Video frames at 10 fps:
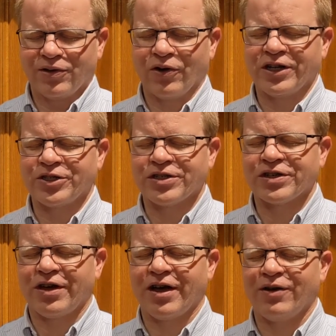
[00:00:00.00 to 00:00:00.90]
Gracious
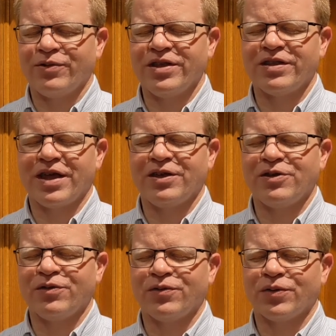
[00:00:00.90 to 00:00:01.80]
God, we
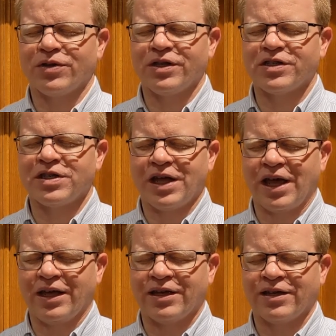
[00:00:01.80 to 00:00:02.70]
thank you for this
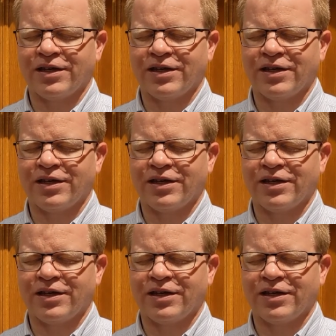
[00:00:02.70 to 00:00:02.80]
day.